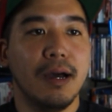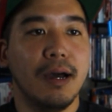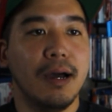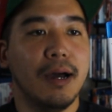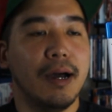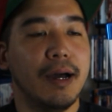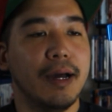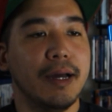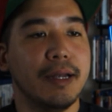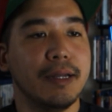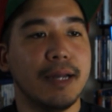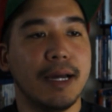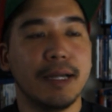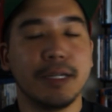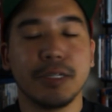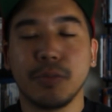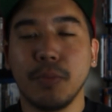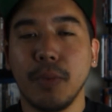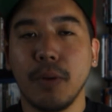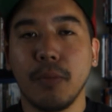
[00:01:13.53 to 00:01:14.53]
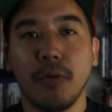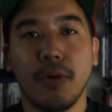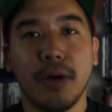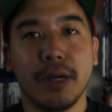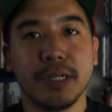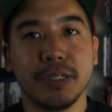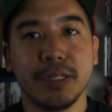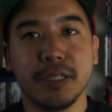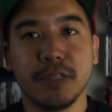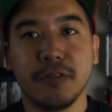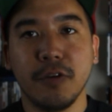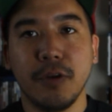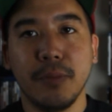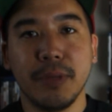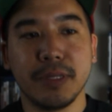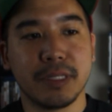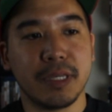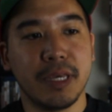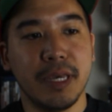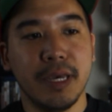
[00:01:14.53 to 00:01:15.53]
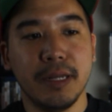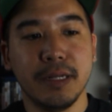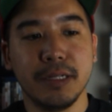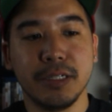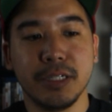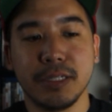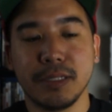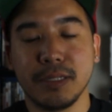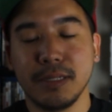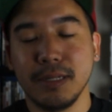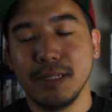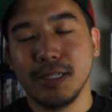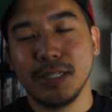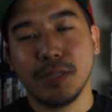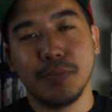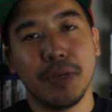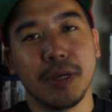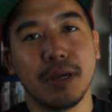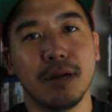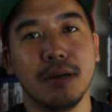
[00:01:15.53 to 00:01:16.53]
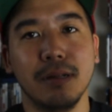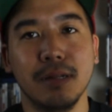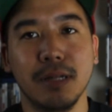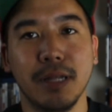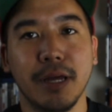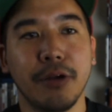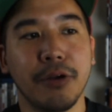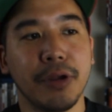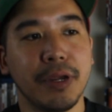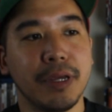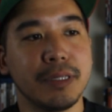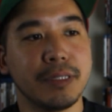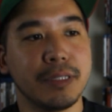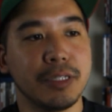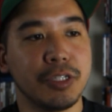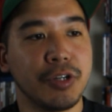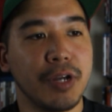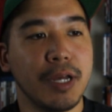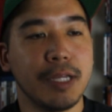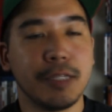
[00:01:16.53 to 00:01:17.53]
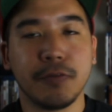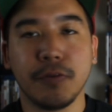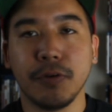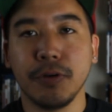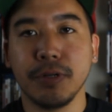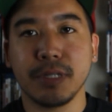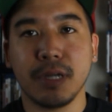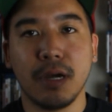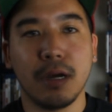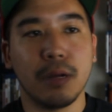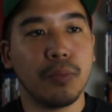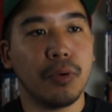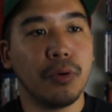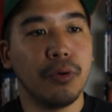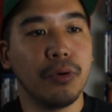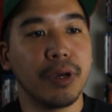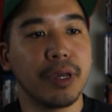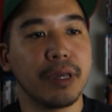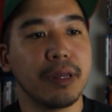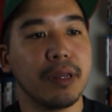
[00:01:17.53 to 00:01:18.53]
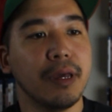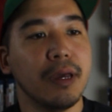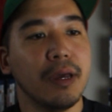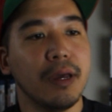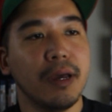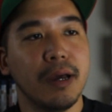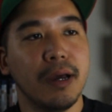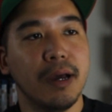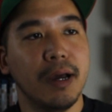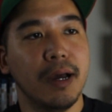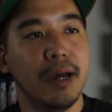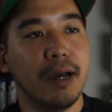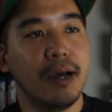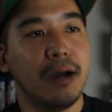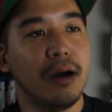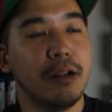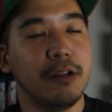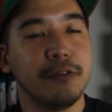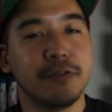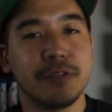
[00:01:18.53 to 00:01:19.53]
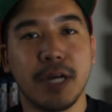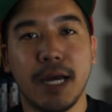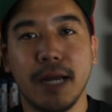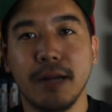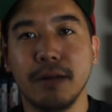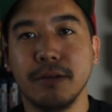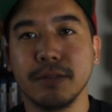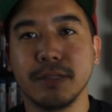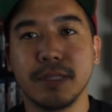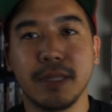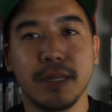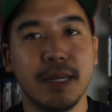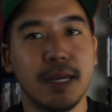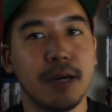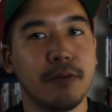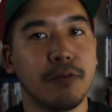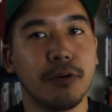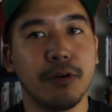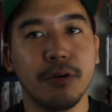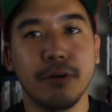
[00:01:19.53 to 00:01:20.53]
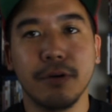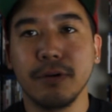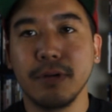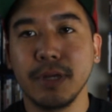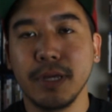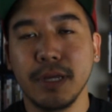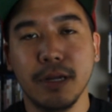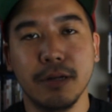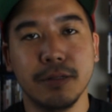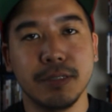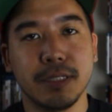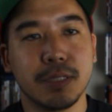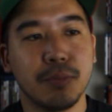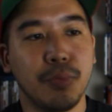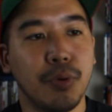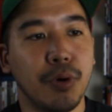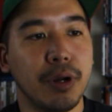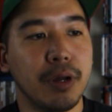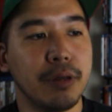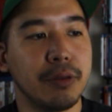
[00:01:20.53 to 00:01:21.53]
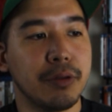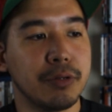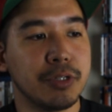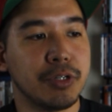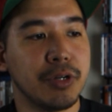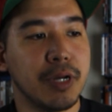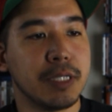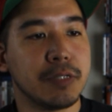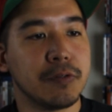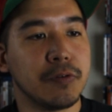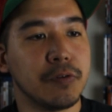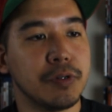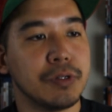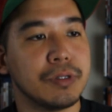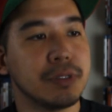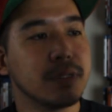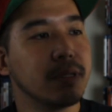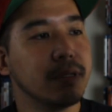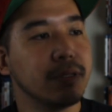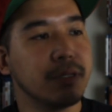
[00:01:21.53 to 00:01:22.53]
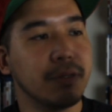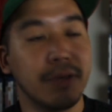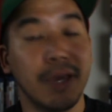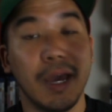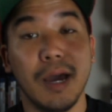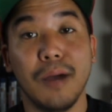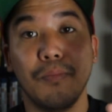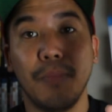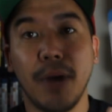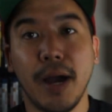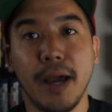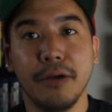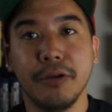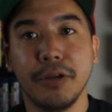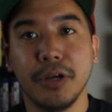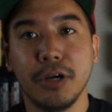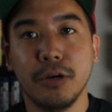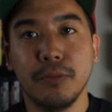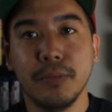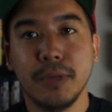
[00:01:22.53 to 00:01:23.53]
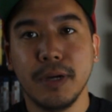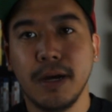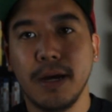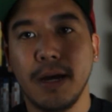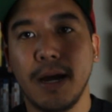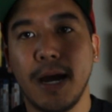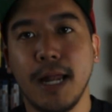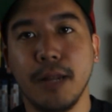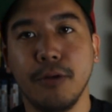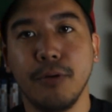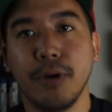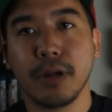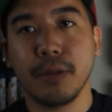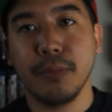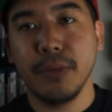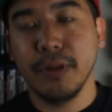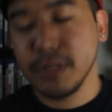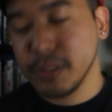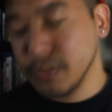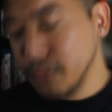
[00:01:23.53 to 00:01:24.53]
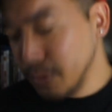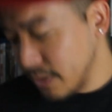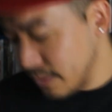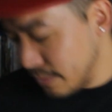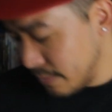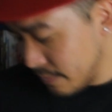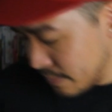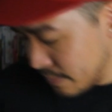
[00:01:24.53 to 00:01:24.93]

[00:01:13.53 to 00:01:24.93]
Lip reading: I just remember watching this film as a kid and it just being hilarious. The transfer is on point. Olive titles, they never disappoint on their transfers. So yeah, Biodome, highly recommend this one.